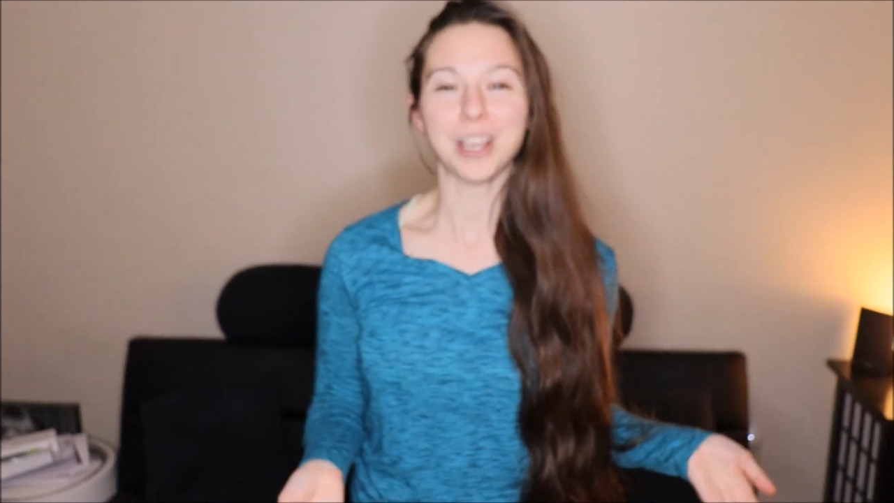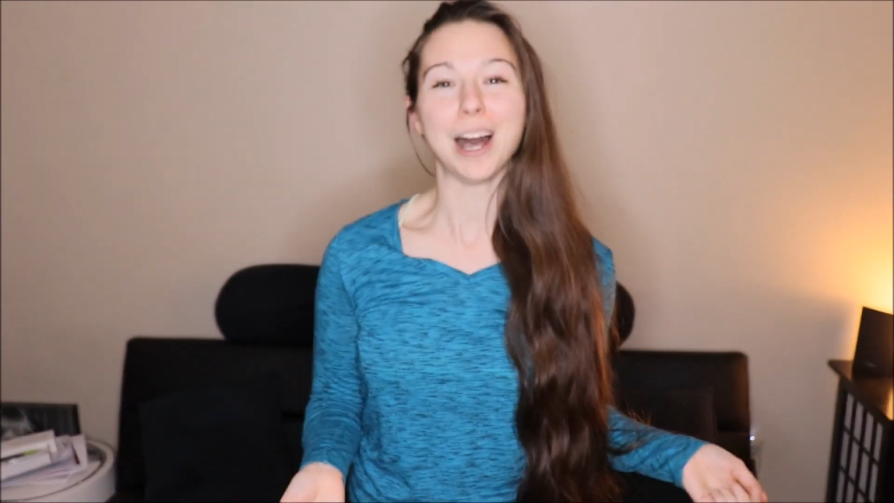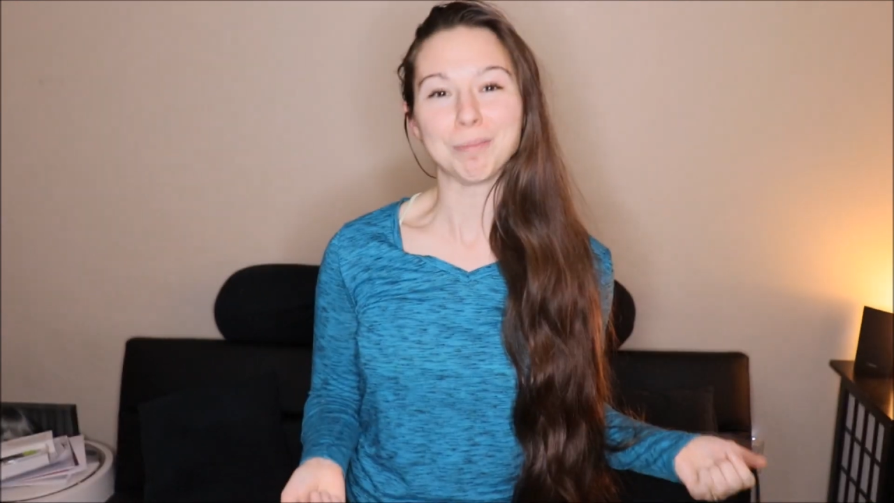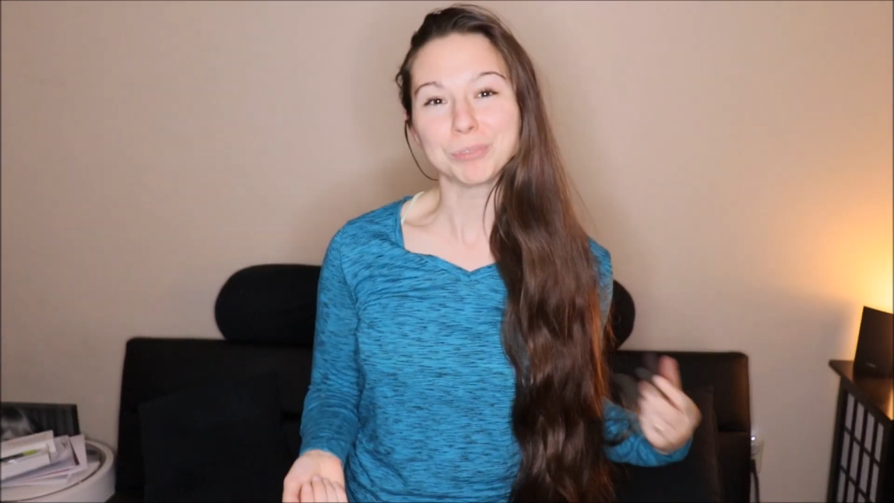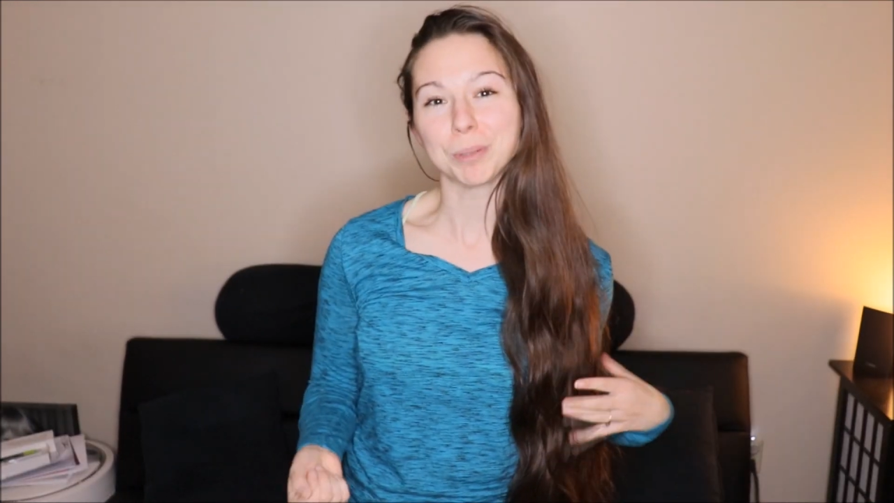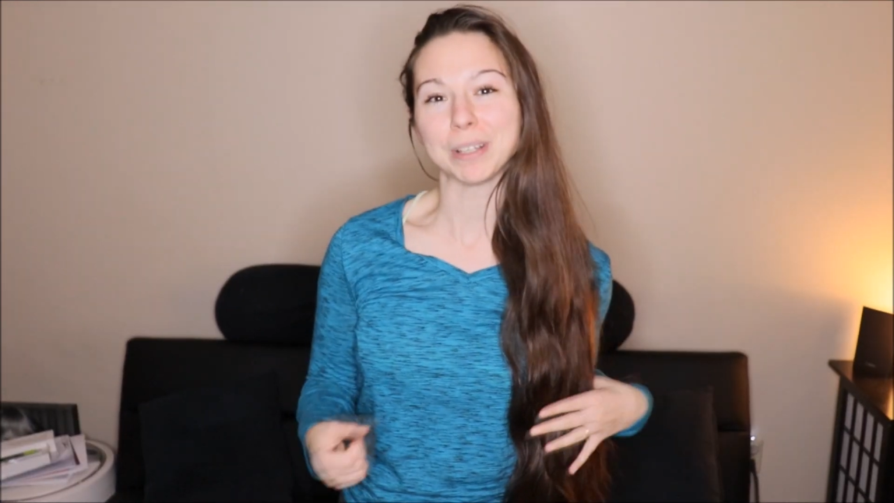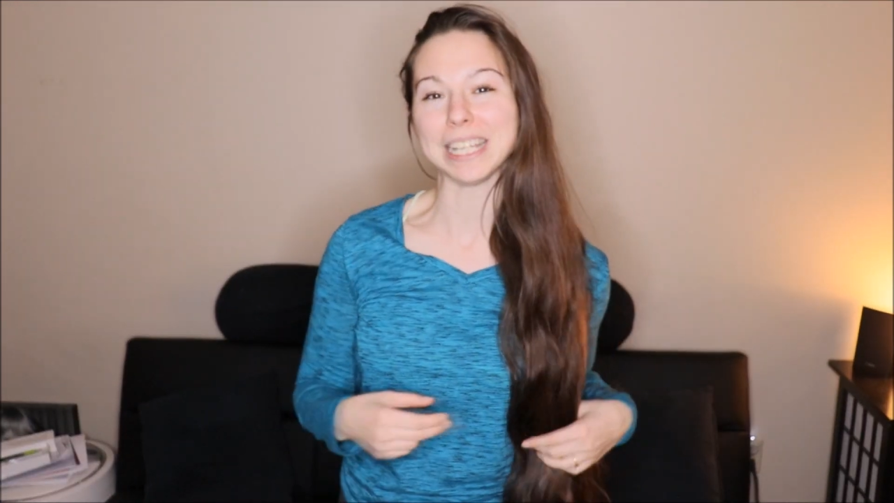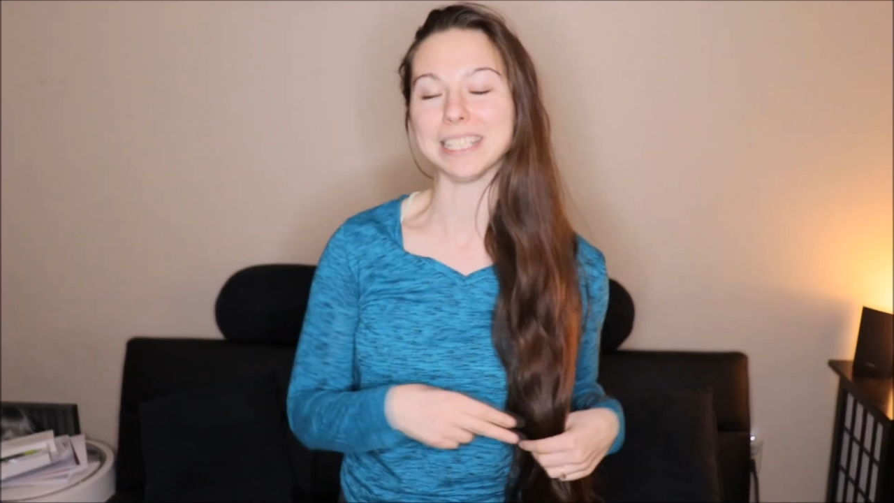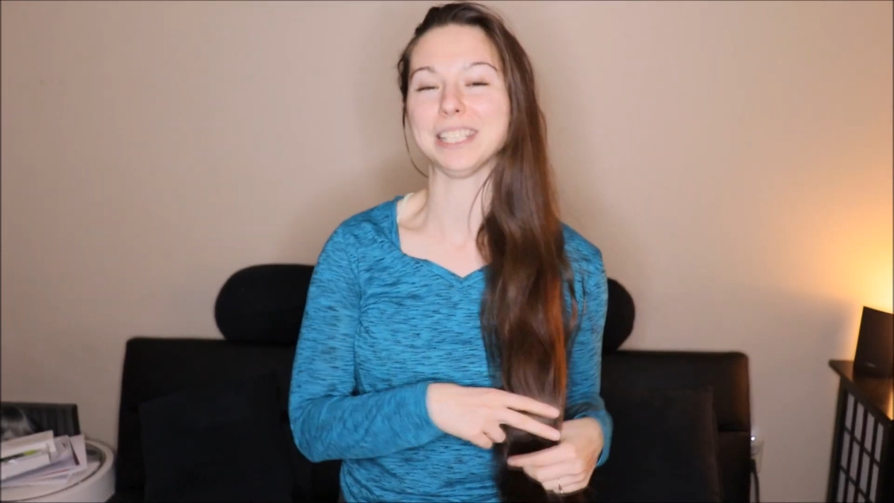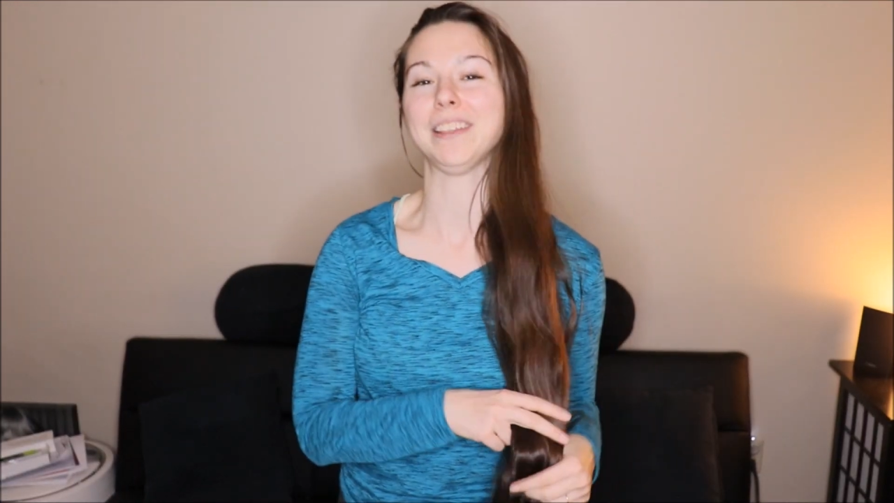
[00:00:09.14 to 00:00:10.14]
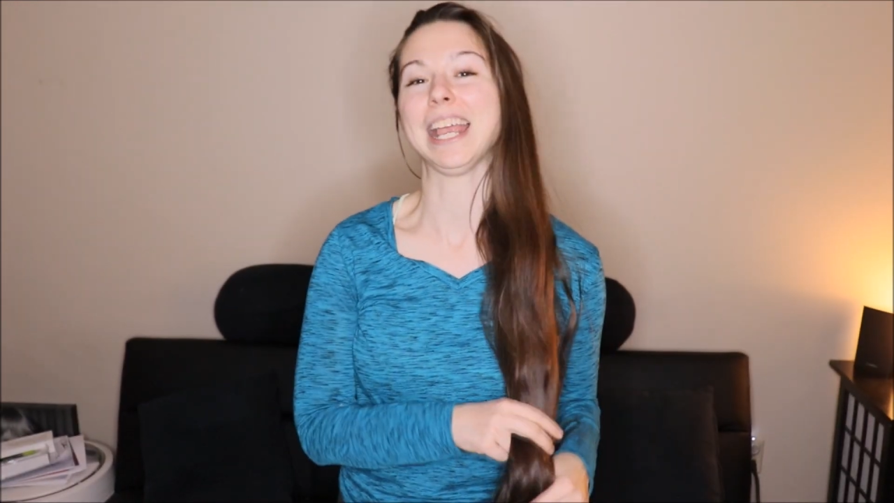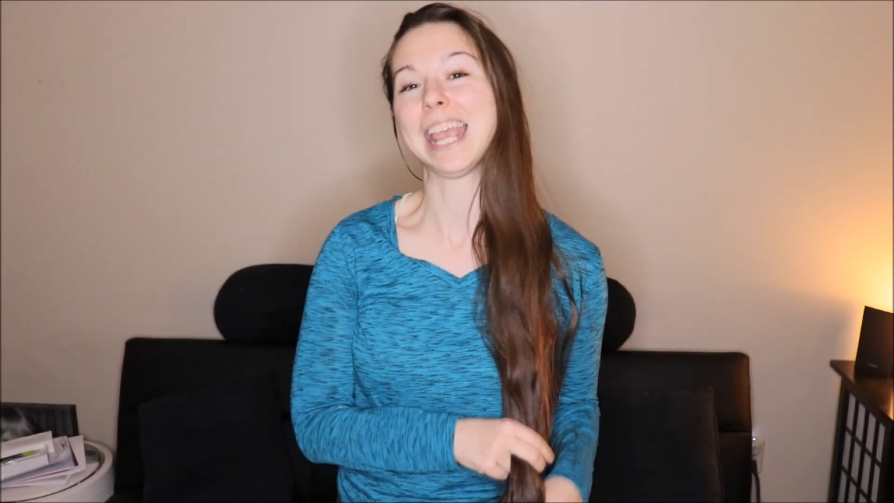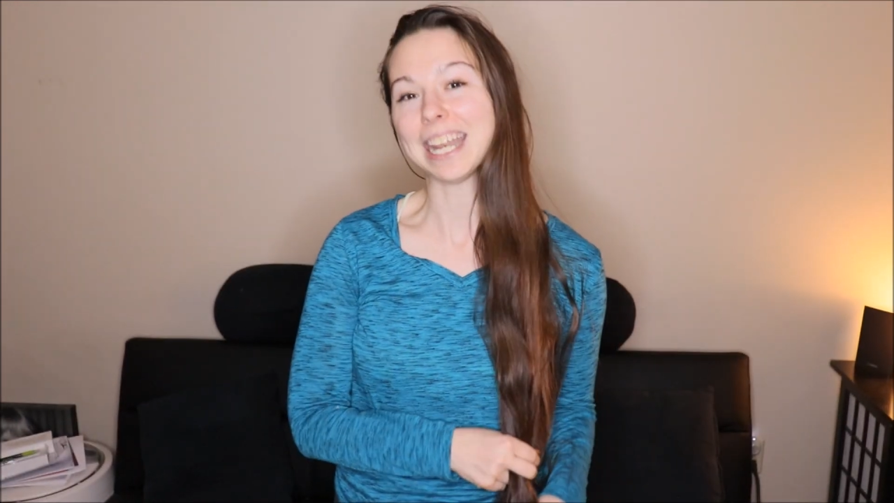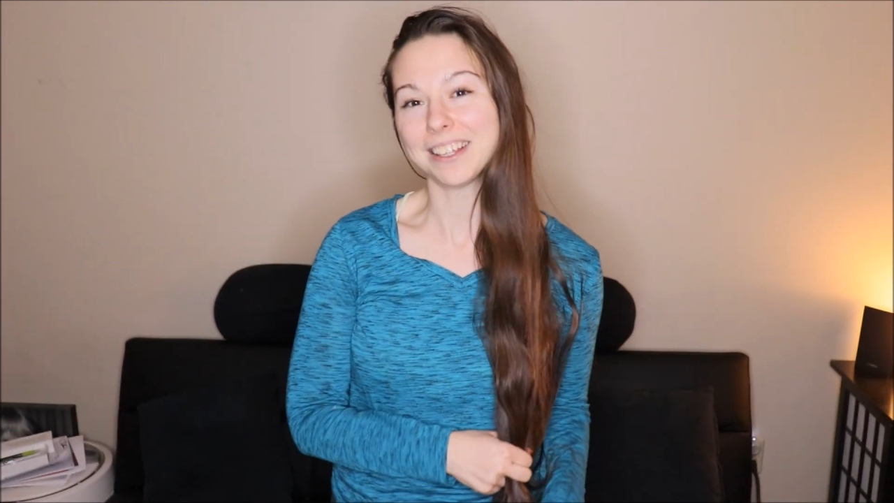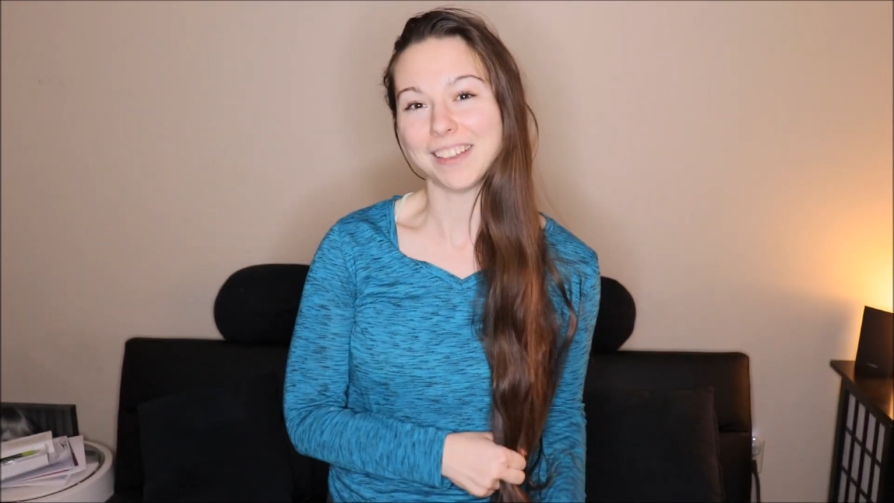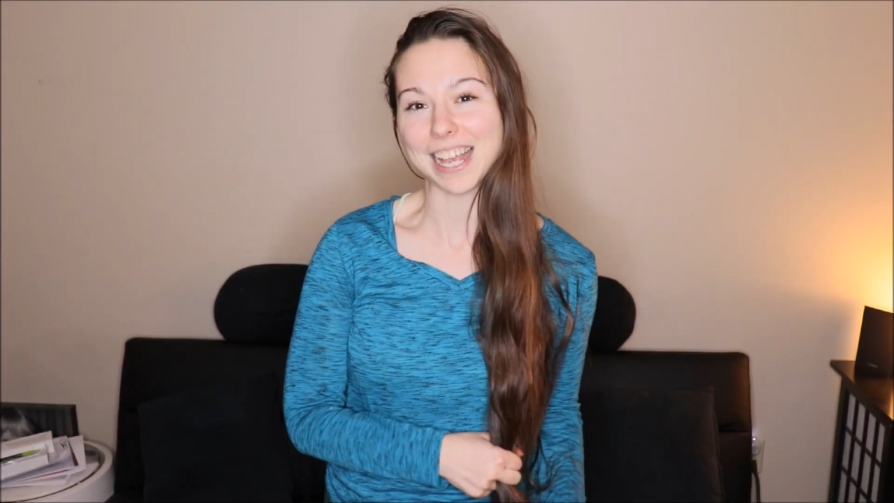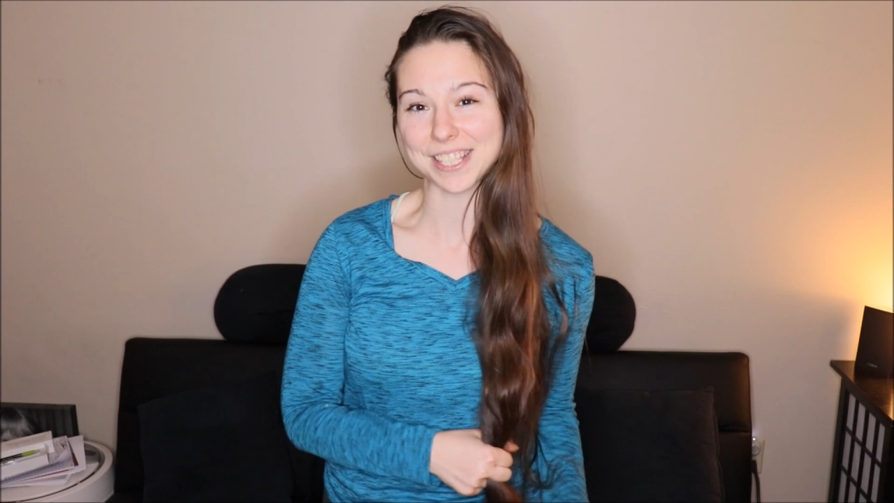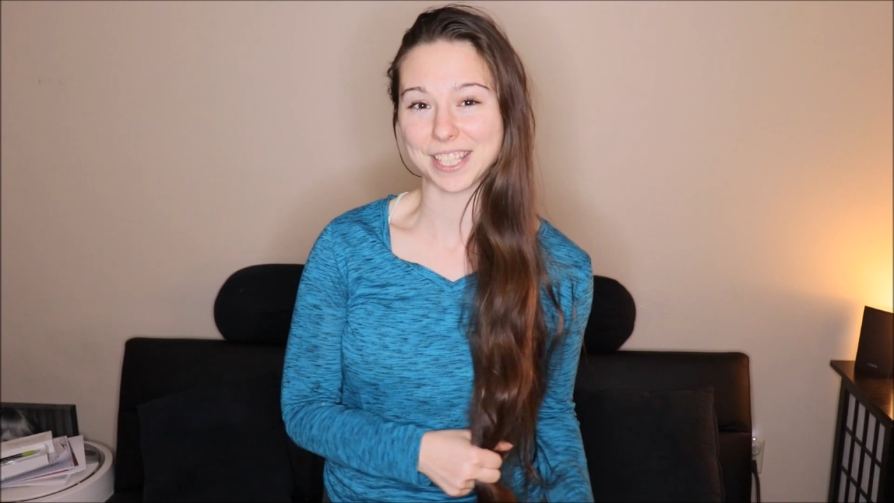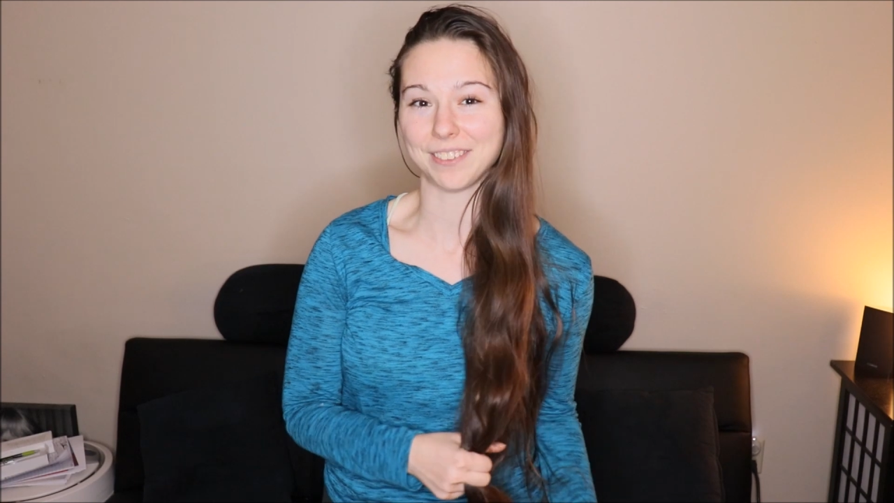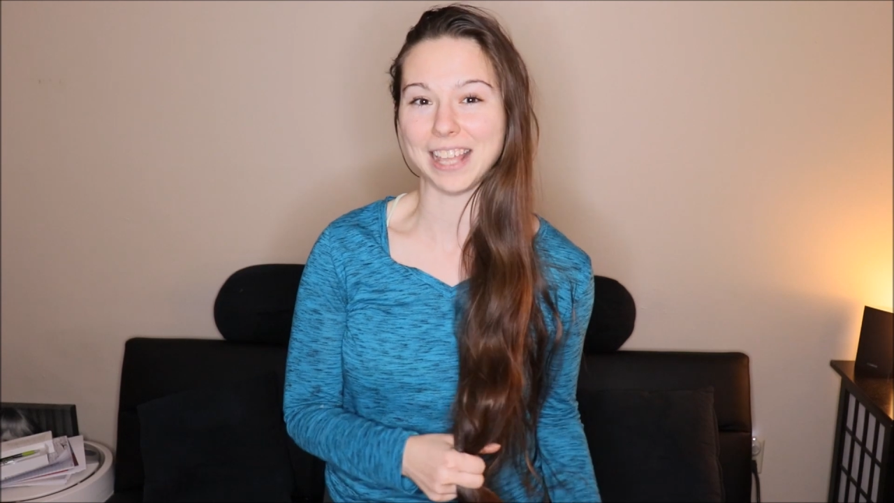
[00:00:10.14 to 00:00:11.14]
comfortably until I hit
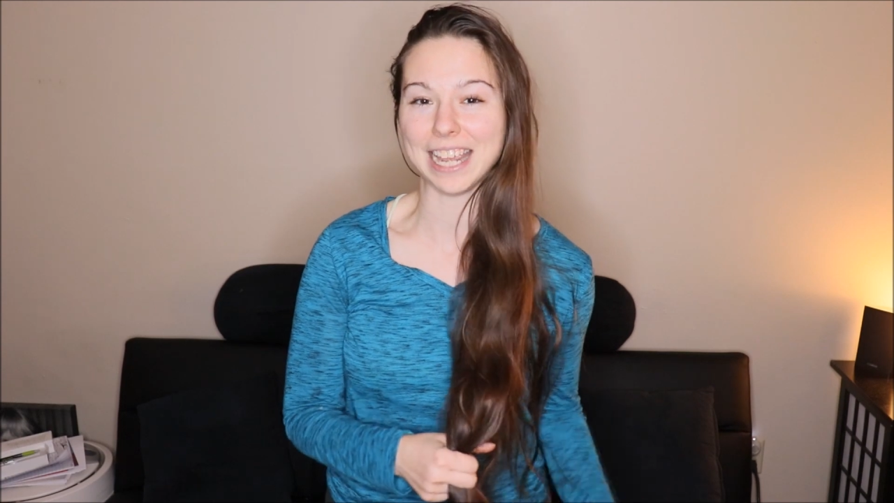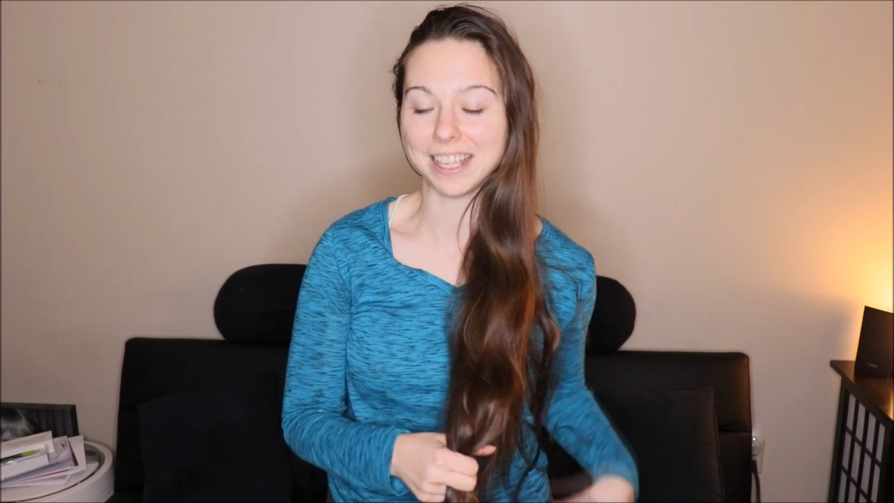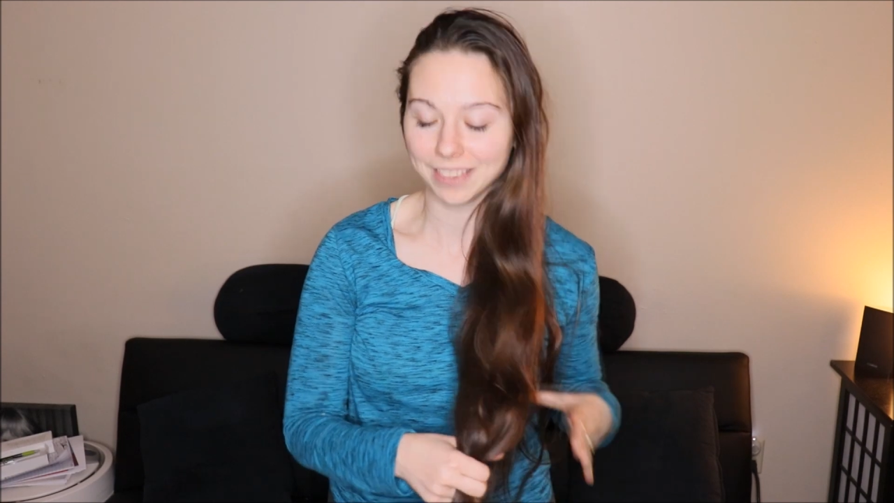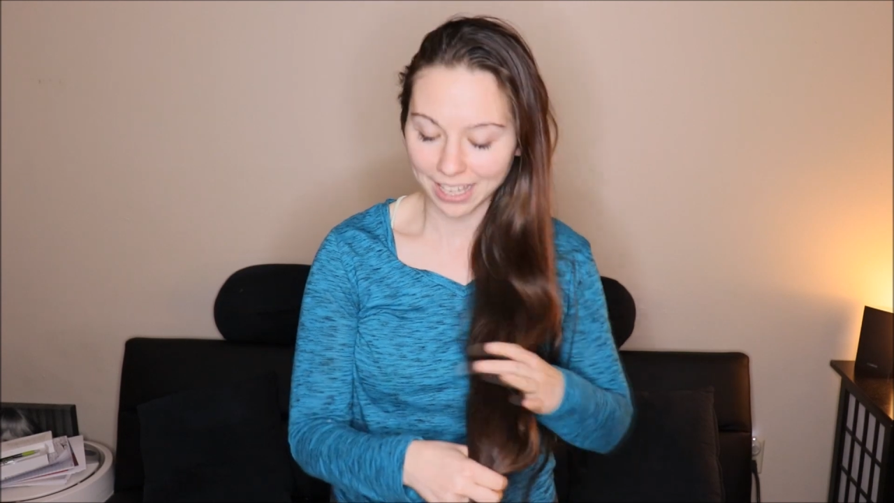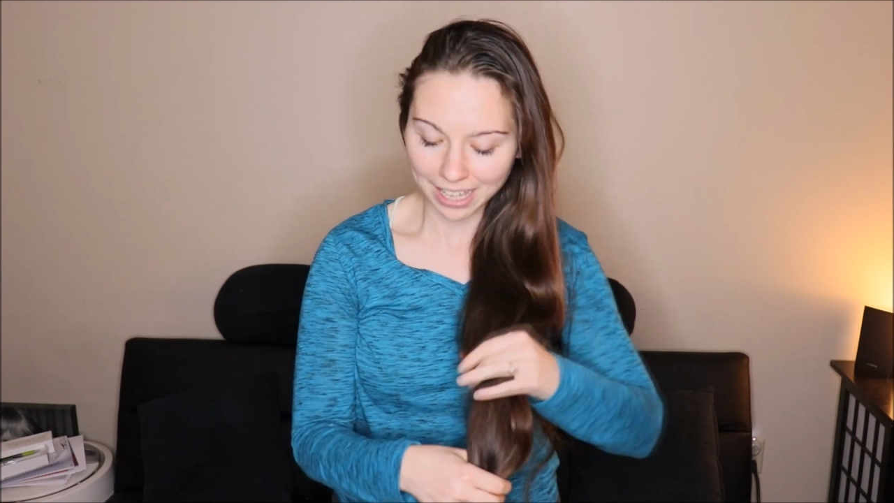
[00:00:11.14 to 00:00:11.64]
classic length,